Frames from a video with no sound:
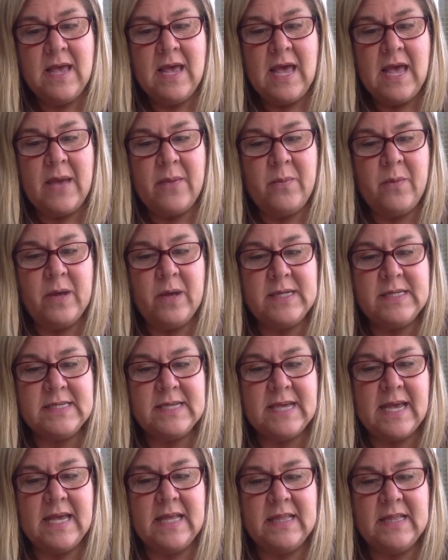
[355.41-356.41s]
and one
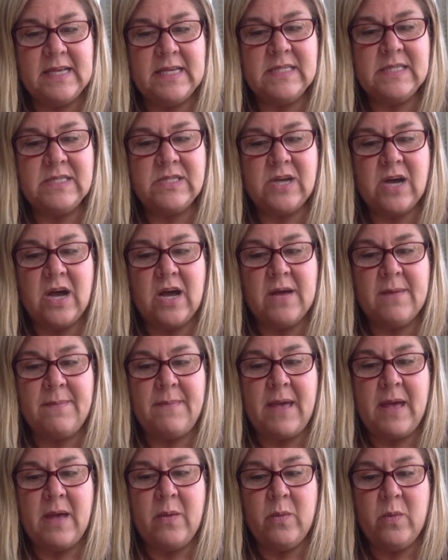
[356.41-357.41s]
day this dog
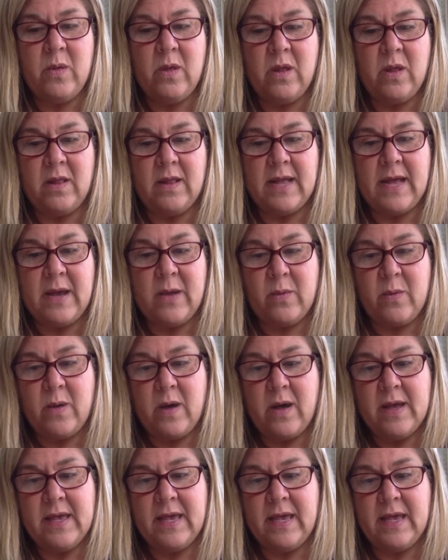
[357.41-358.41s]
met Wool out
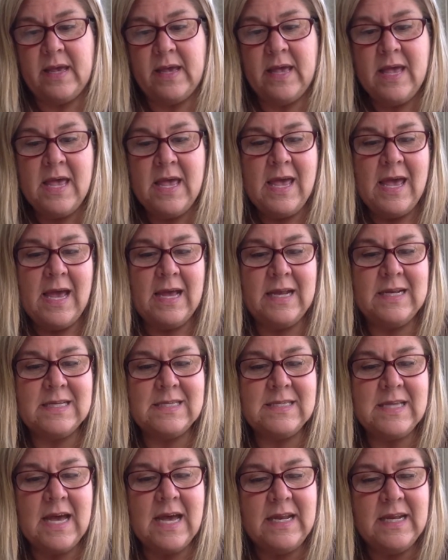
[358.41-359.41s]
walking and
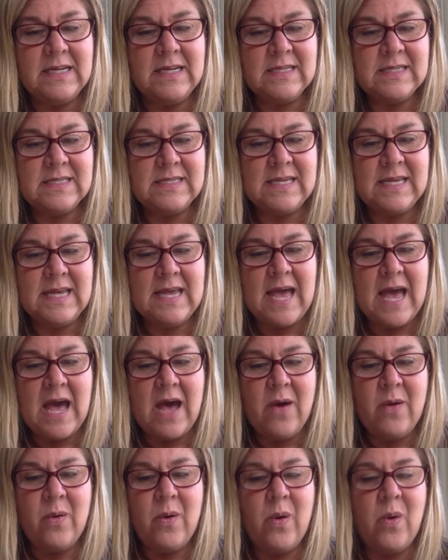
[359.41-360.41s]
decided to see
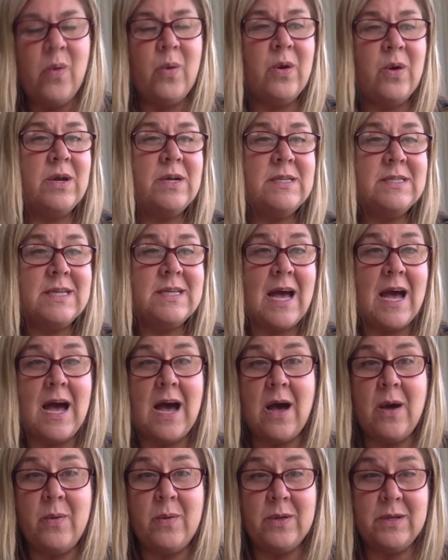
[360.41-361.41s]
how horned
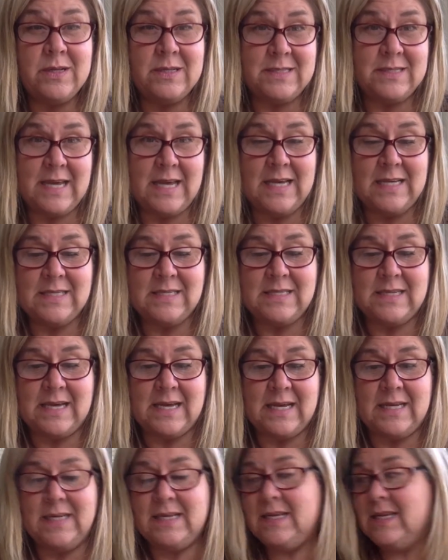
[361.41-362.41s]
owl
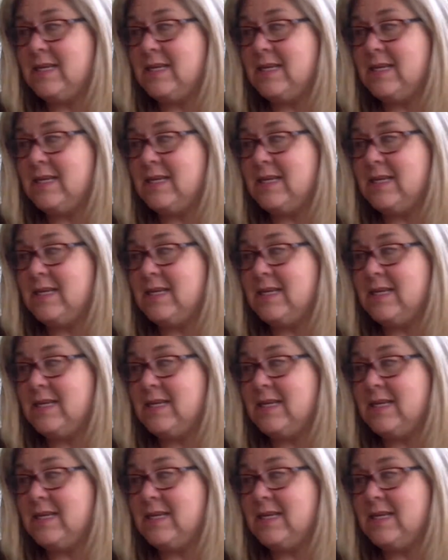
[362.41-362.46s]
tasted.